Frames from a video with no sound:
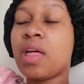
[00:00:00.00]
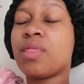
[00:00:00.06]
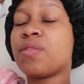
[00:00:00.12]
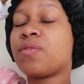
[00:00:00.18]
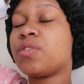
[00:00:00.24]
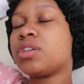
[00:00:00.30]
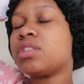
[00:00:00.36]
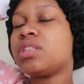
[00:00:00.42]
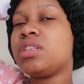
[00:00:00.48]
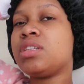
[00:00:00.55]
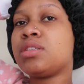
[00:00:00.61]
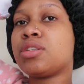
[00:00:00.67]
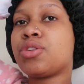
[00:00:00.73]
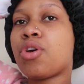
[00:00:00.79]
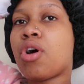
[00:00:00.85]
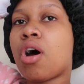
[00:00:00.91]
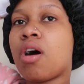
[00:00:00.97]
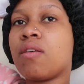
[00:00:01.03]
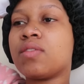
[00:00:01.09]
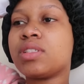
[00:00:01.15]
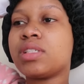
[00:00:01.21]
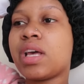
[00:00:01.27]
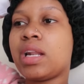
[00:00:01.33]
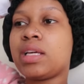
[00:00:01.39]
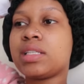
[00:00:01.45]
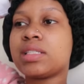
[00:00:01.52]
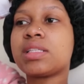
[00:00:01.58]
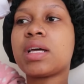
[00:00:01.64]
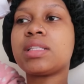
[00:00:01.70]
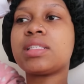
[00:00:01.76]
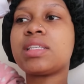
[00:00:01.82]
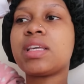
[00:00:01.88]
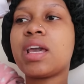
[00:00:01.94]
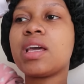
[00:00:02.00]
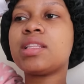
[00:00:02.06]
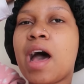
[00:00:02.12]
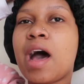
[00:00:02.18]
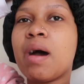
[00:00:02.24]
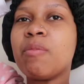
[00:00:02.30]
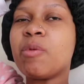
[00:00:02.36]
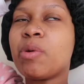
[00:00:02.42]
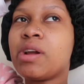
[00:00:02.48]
and the first season of selling sunset um,